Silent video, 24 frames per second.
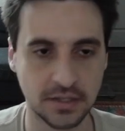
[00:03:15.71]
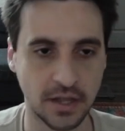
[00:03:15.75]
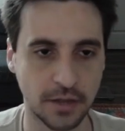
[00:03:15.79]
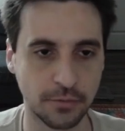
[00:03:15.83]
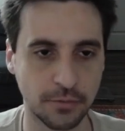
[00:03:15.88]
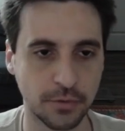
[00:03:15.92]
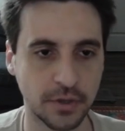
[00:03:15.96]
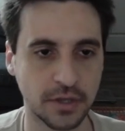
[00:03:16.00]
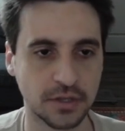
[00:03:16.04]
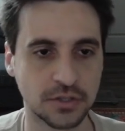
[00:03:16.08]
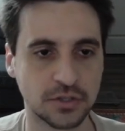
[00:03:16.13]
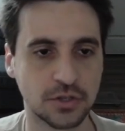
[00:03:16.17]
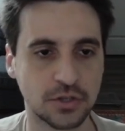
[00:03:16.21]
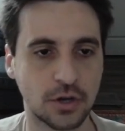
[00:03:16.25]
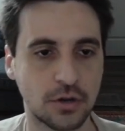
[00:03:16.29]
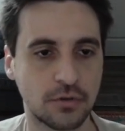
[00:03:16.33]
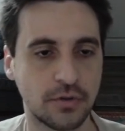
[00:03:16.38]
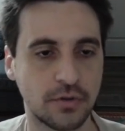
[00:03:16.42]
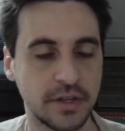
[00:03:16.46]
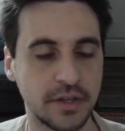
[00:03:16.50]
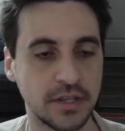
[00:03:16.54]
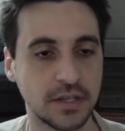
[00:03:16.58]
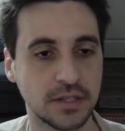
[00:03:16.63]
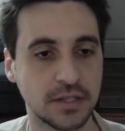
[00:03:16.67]
and we can start
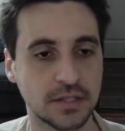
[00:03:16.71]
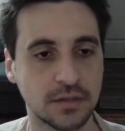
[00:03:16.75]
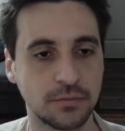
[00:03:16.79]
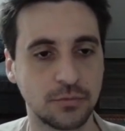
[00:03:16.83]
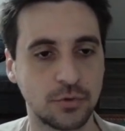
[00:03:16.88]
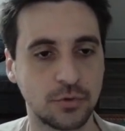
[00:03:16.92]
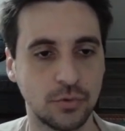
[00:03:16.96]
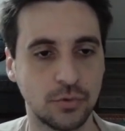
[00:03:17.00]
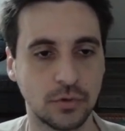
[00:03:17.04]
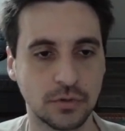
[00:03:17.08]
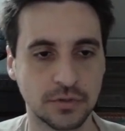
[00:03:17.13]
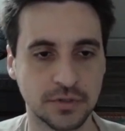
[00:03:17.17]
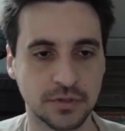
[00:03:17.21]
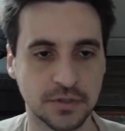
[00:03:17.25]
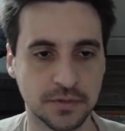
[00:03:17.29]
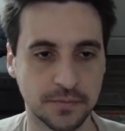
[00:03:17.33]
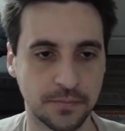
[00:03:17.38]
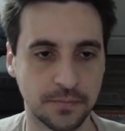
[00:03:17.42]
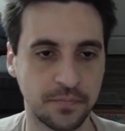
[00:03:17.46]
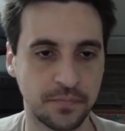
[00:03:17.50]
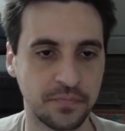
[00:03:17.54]
writing some tools.